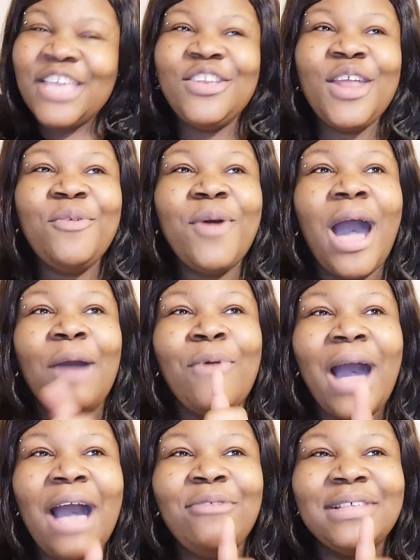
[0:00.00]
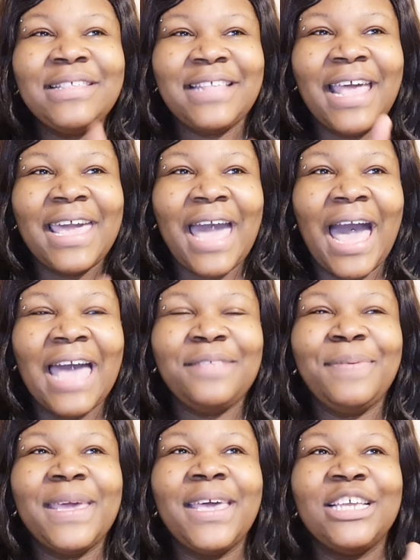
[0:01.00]
You know what? What I will say,
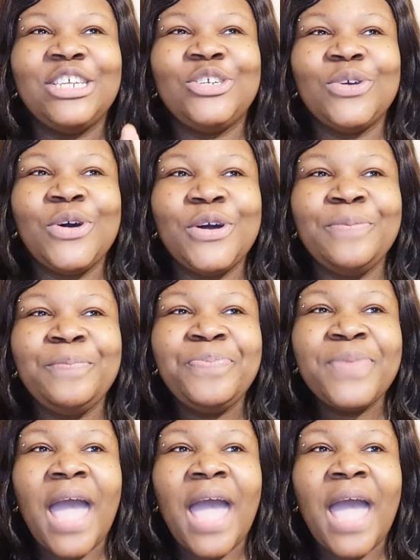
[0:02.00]
guys, because Sean,